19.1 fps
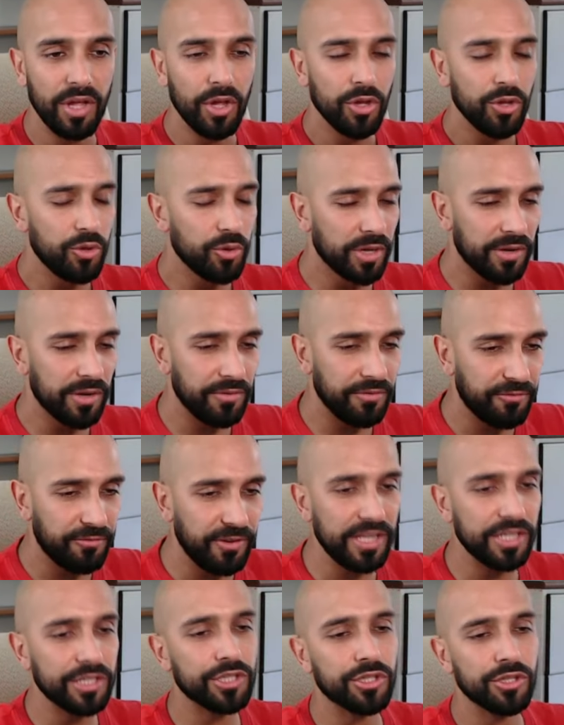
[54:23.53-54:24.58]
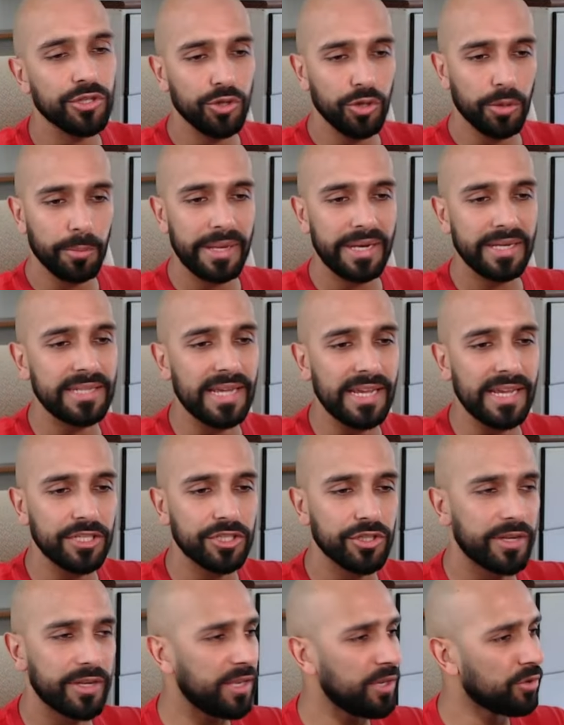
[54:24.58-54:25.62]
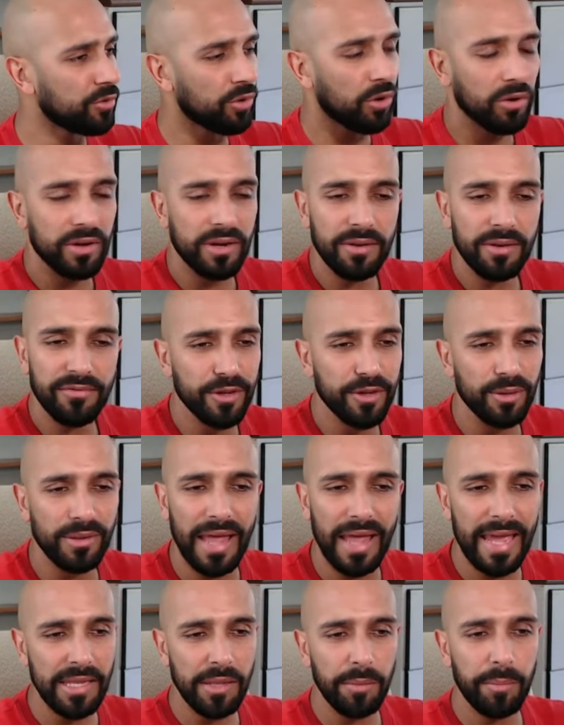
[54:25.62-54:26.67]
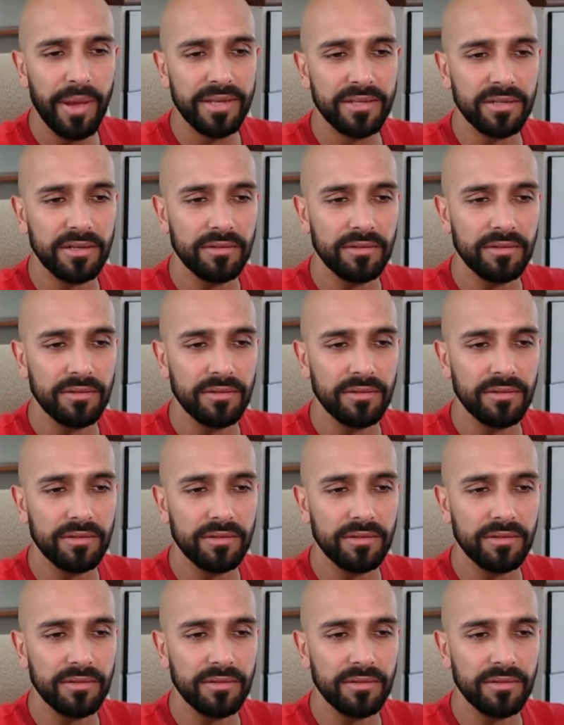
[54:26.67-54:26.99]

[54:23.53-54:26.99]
You're going to finish your meditation and you're not going to feel any better.